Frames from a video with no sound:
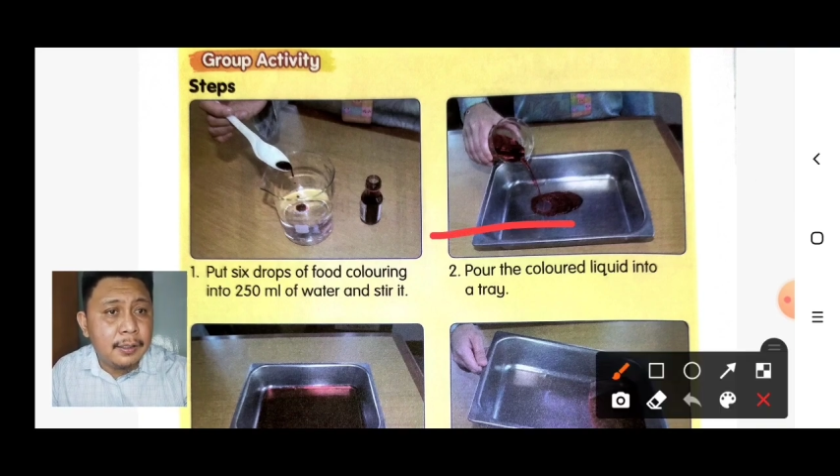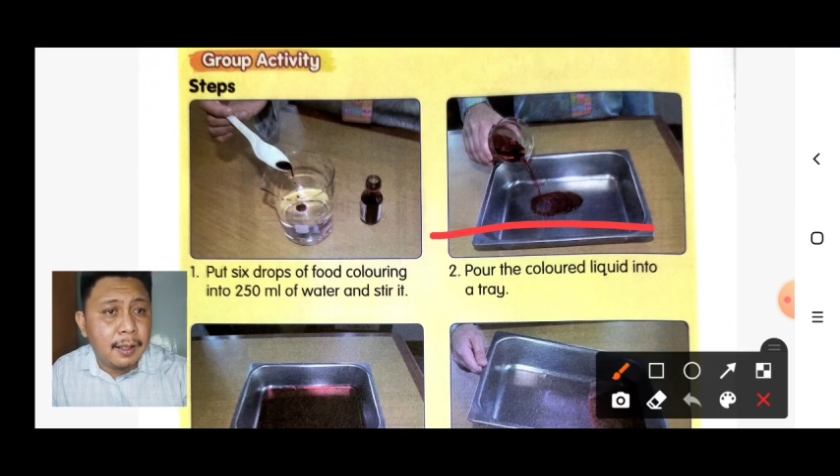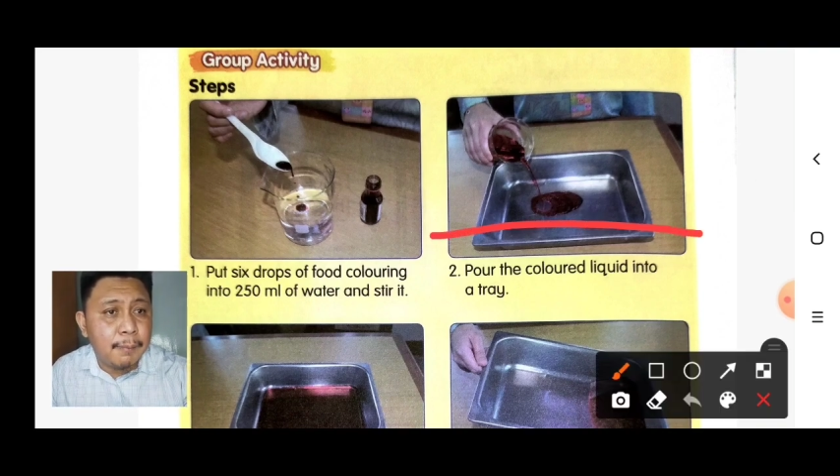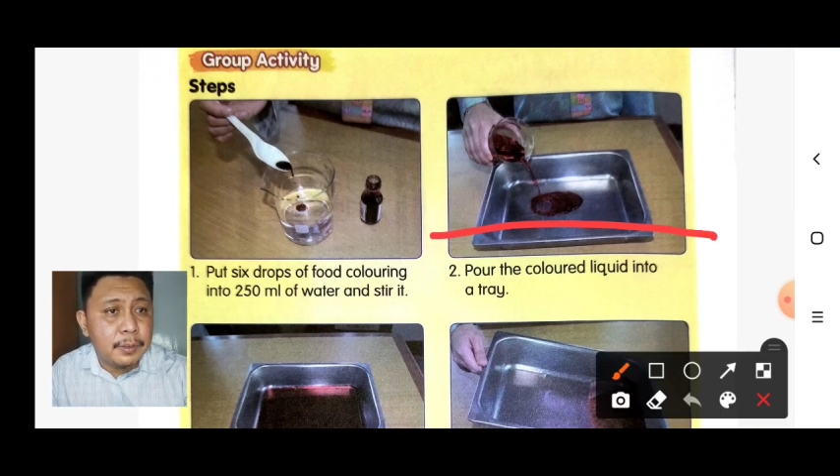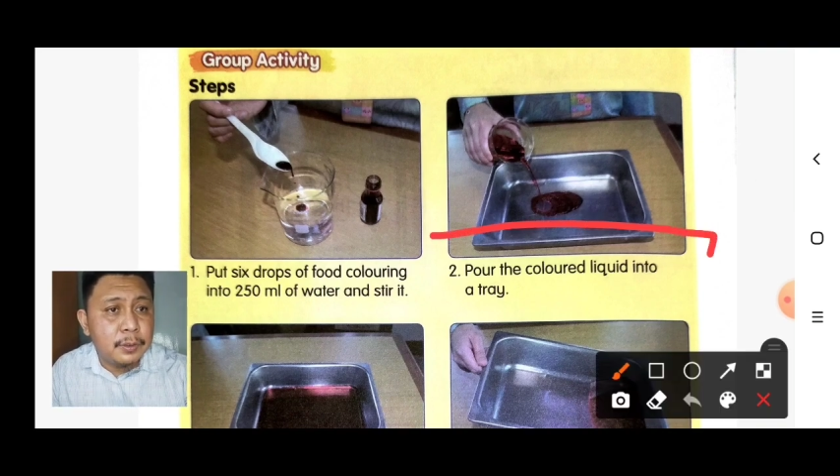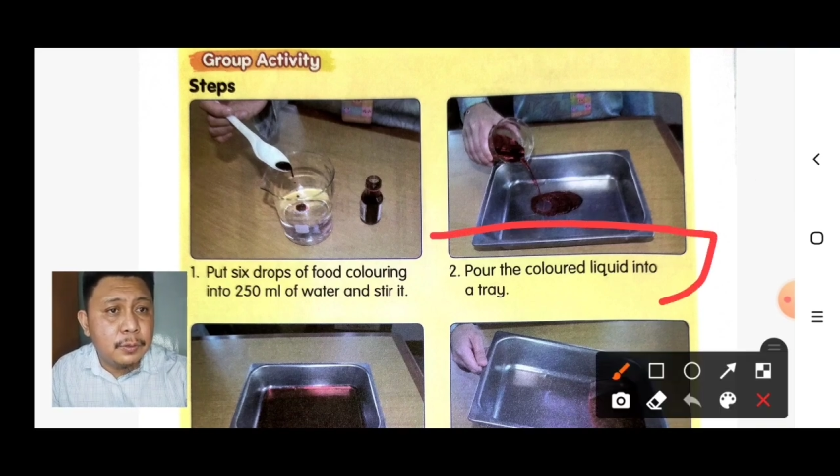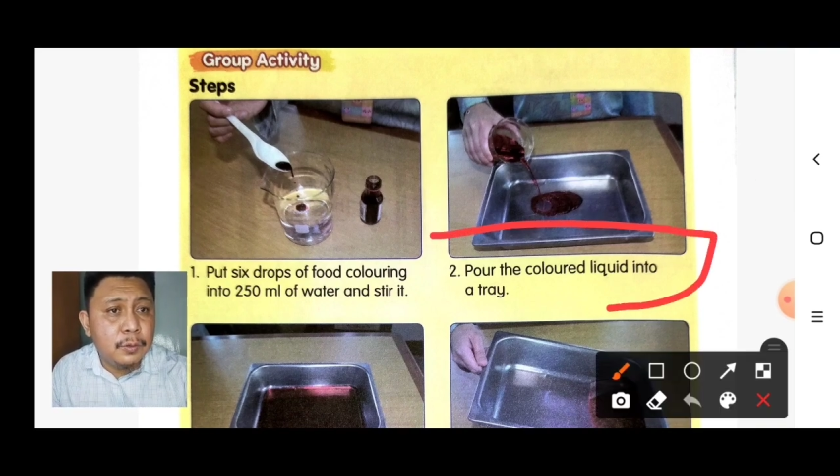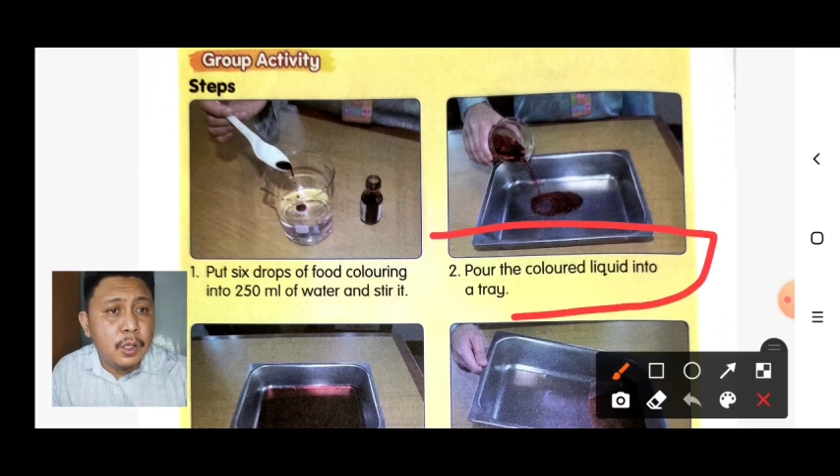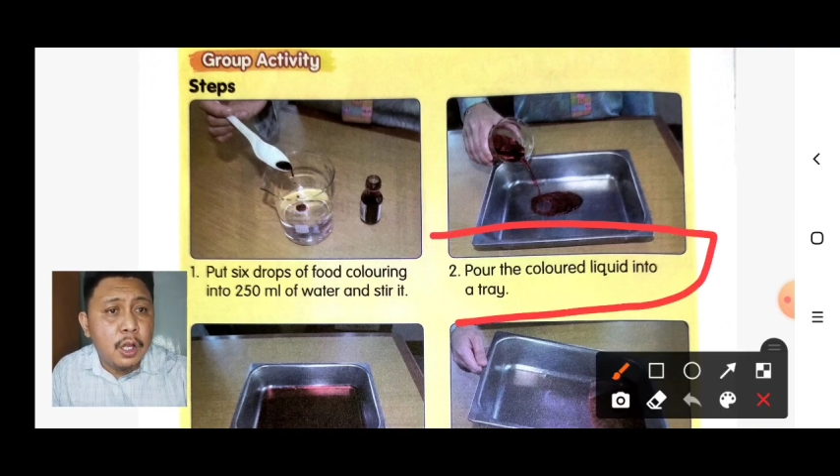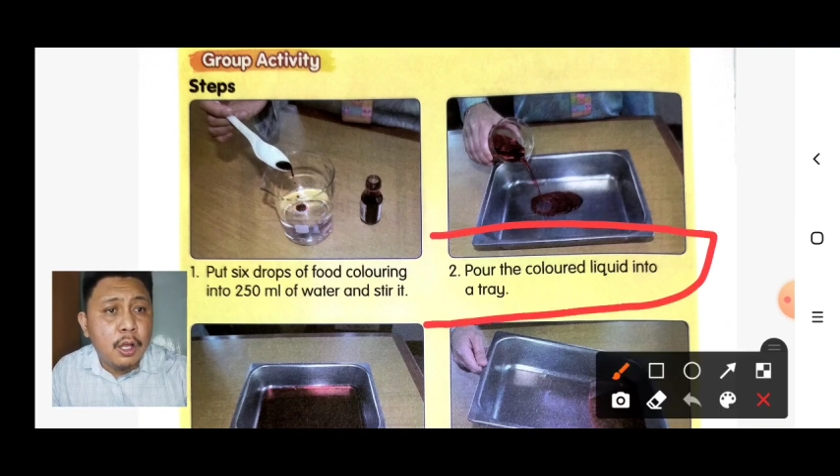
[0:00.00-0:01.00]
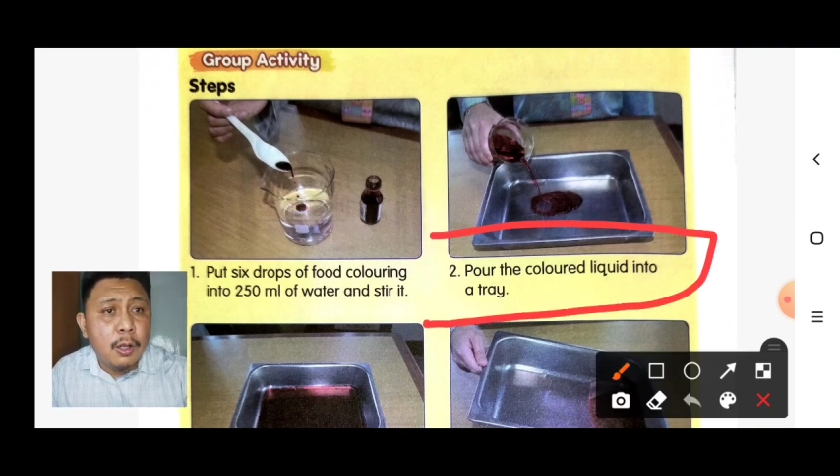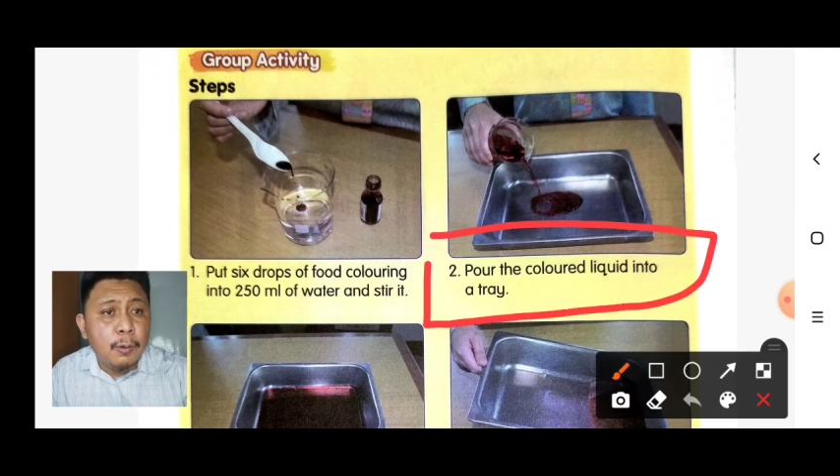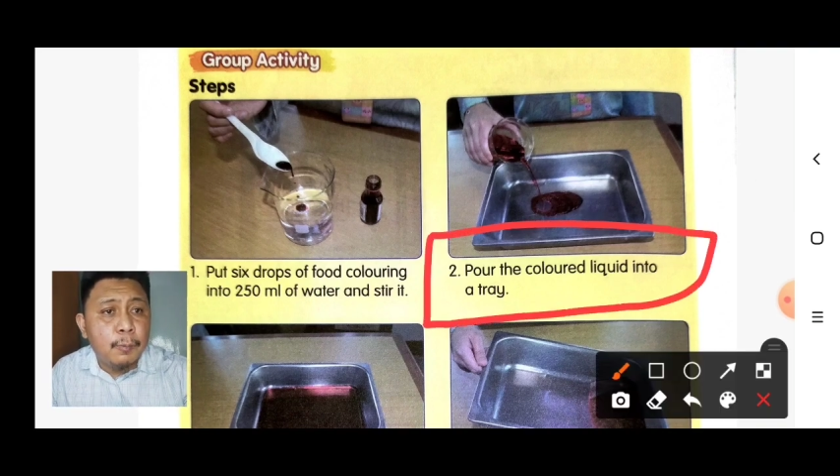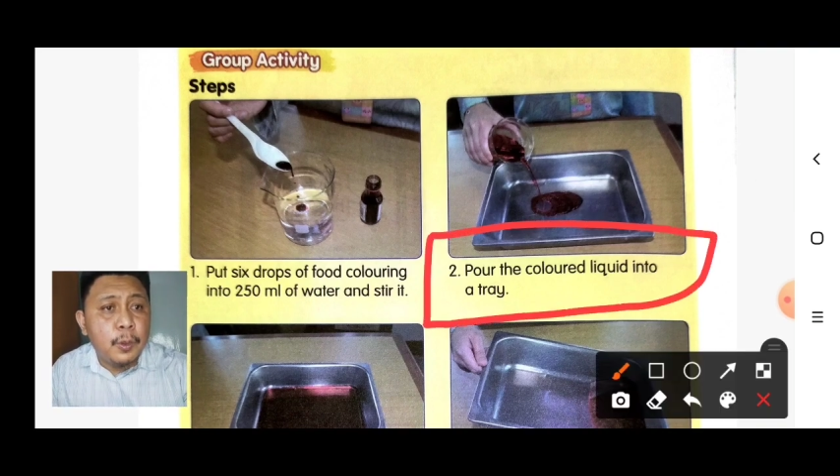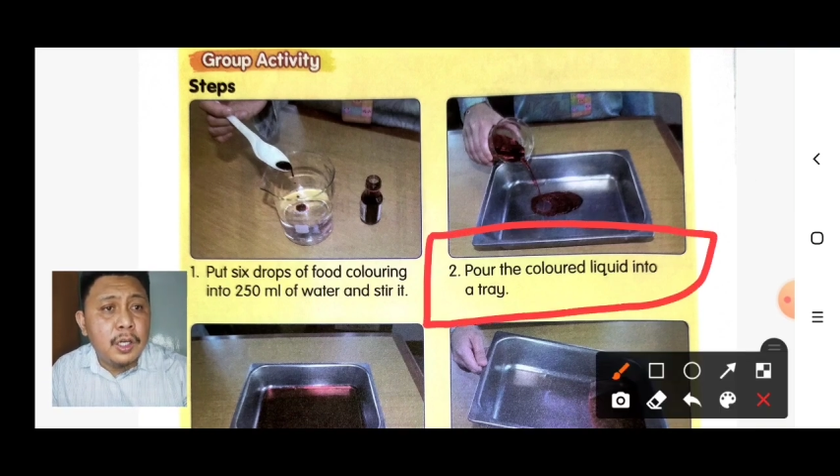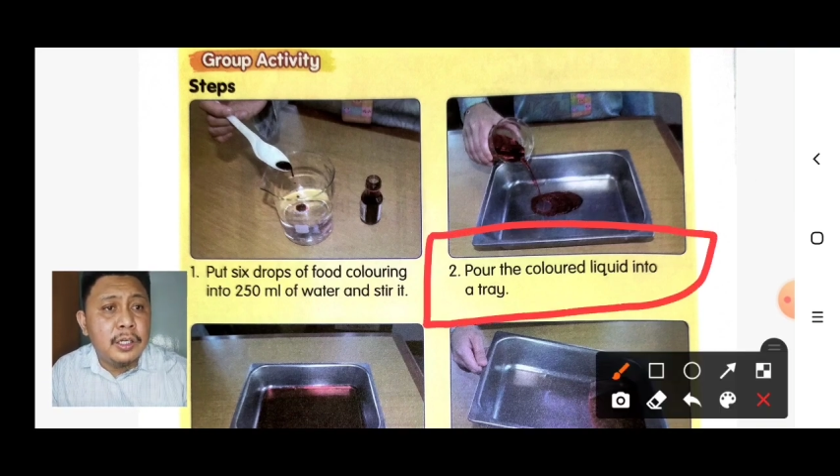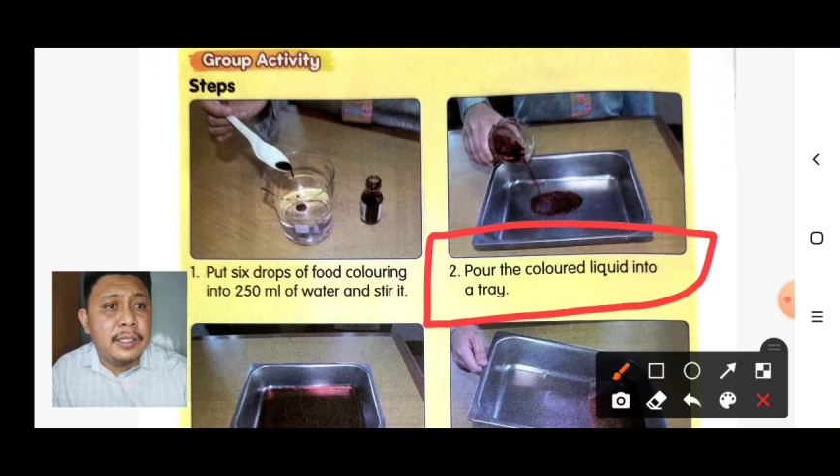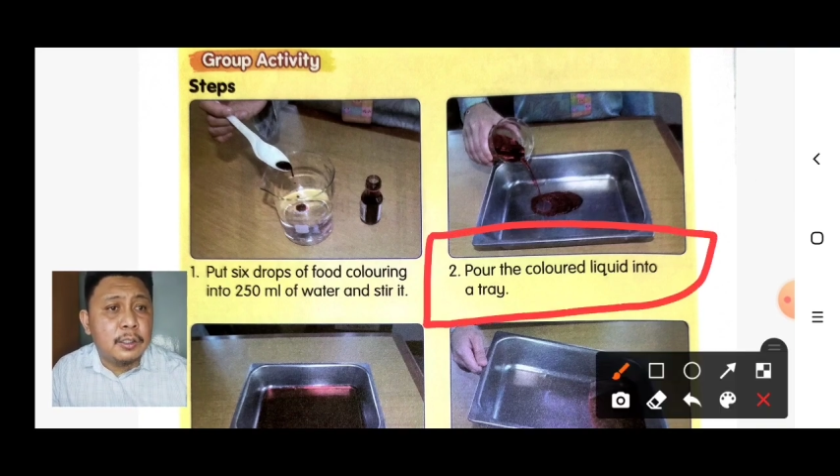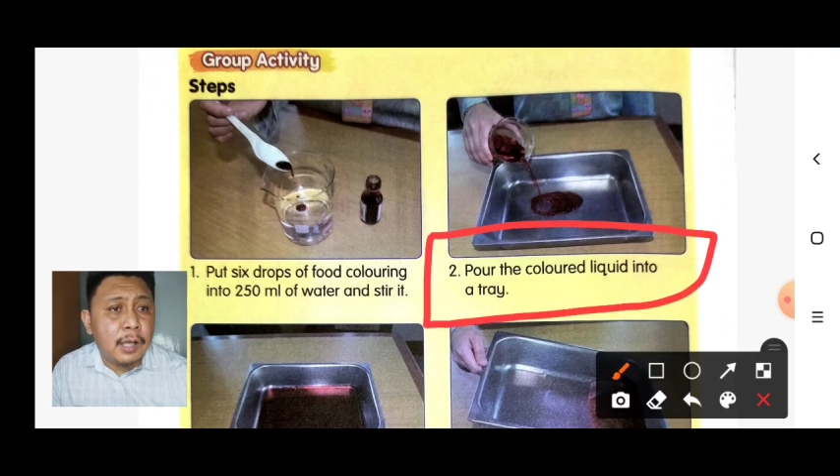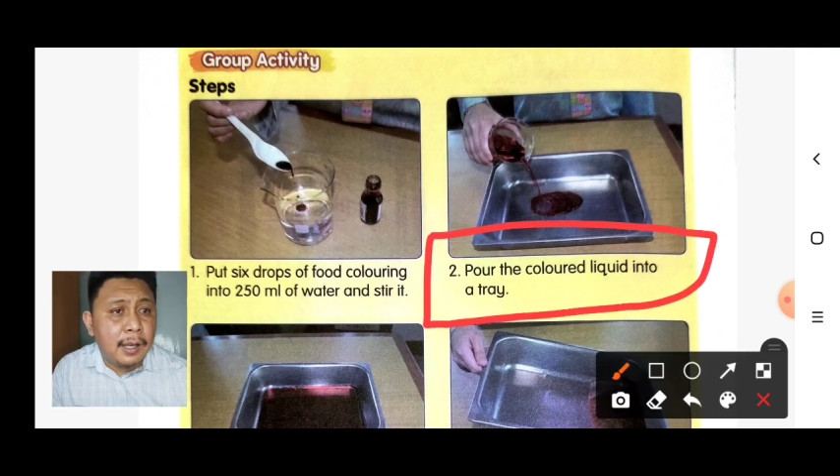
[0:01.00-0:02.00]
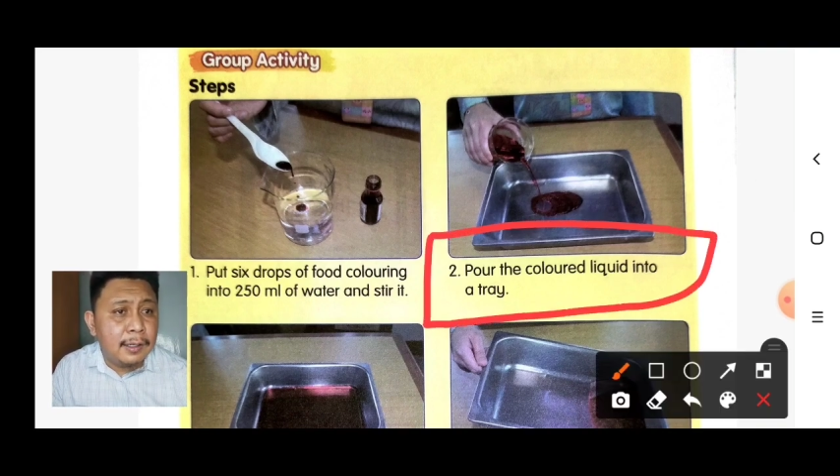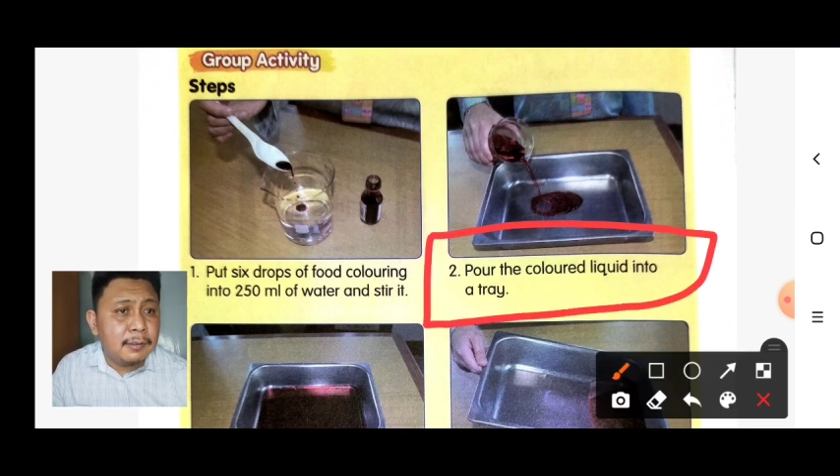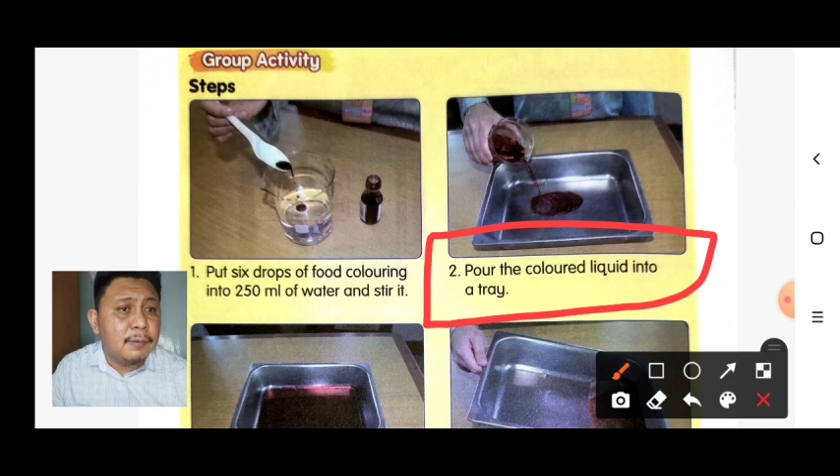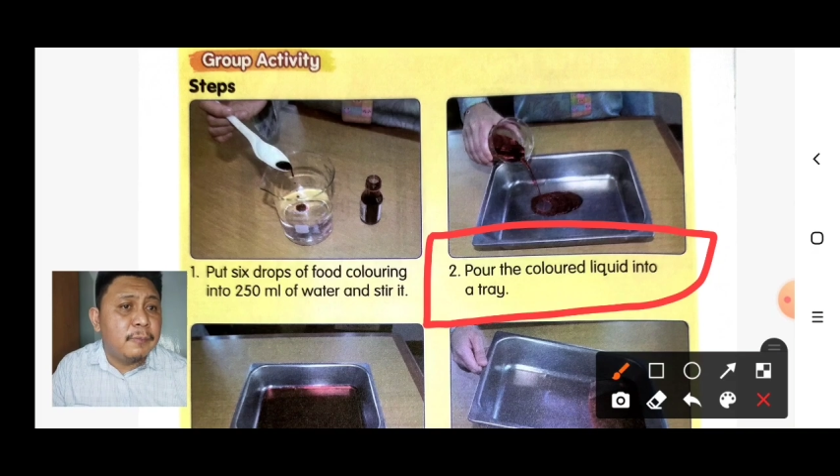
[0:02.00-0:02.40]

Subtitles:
Number 2, pour the colored